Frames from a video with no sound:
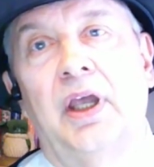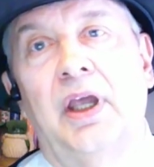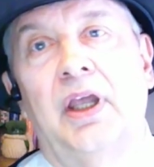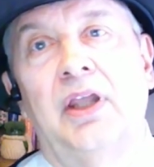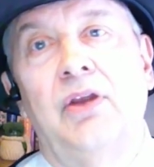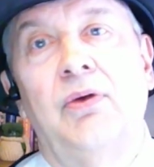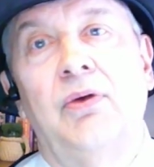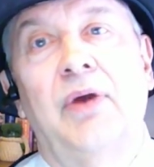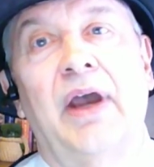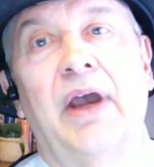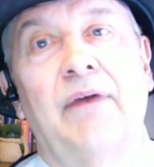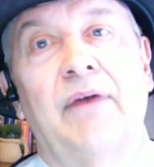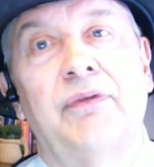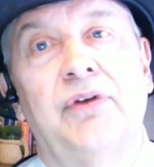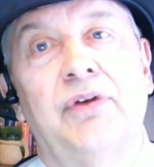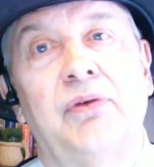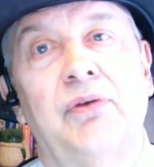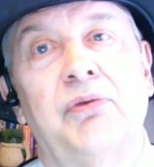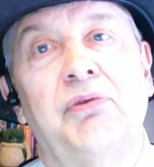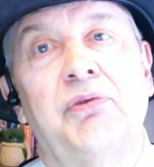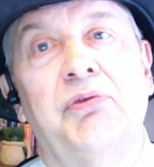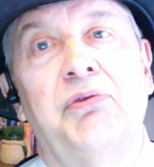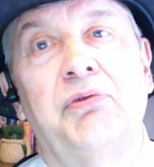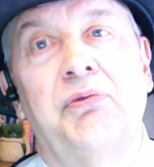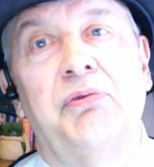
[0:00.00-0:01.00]
You have
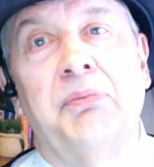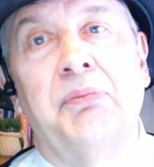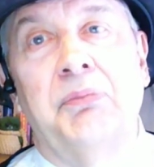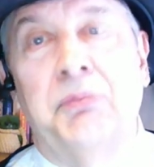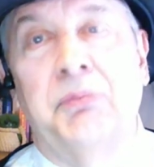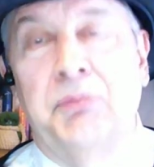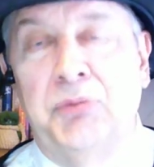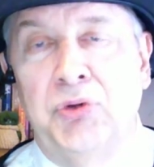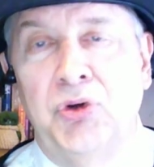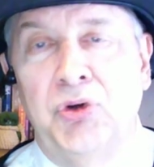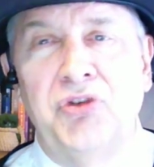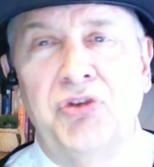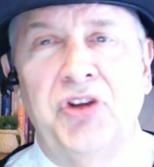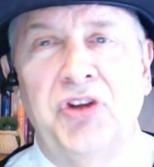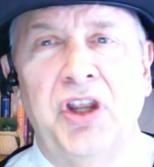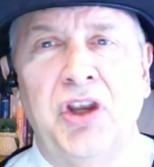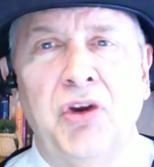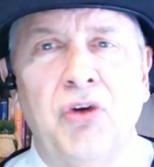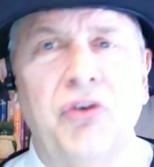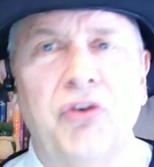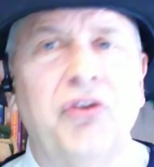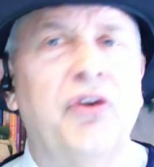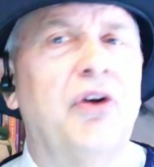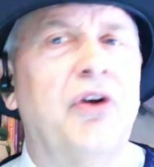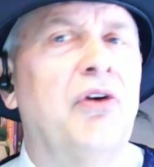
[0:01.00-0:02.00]
to usually
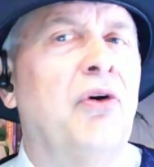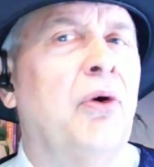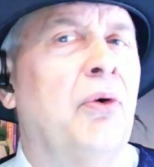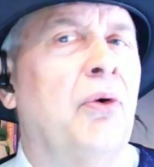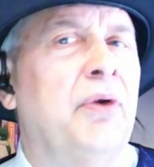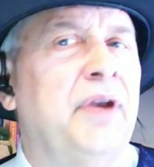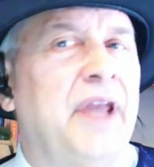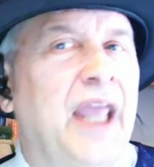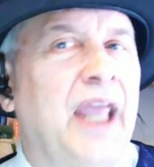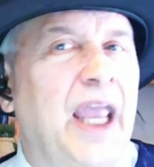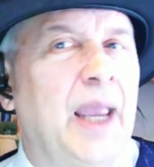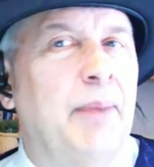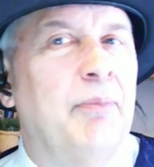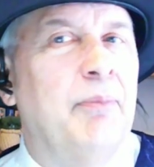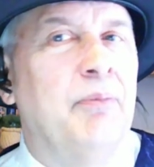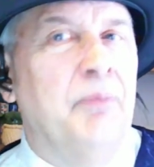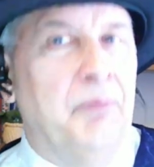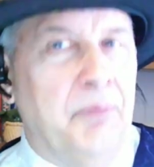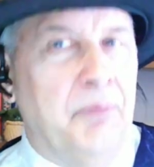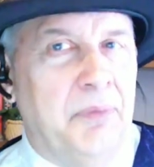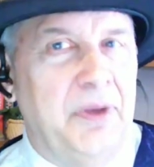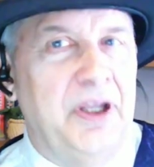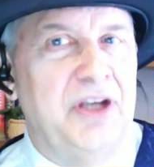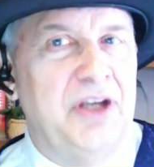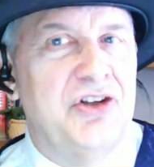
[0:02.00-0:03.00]
use their own name
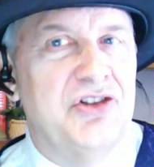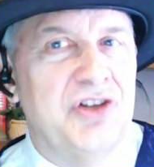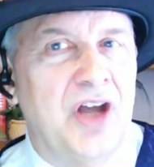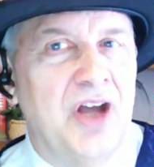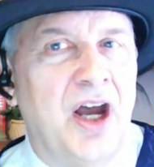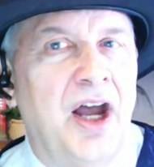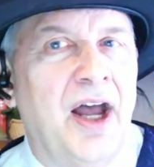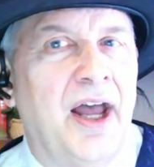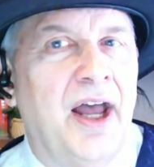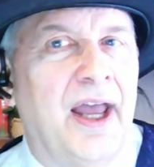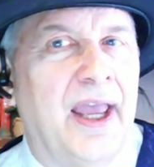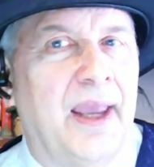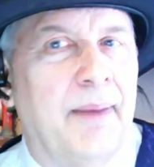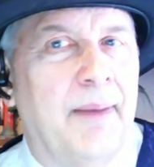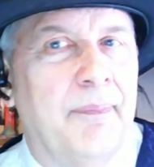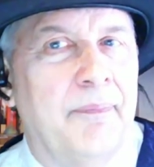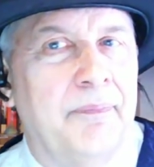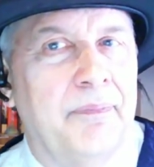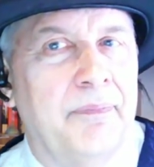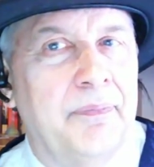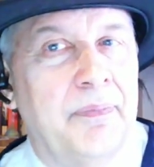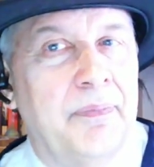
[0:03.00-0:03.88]
each time.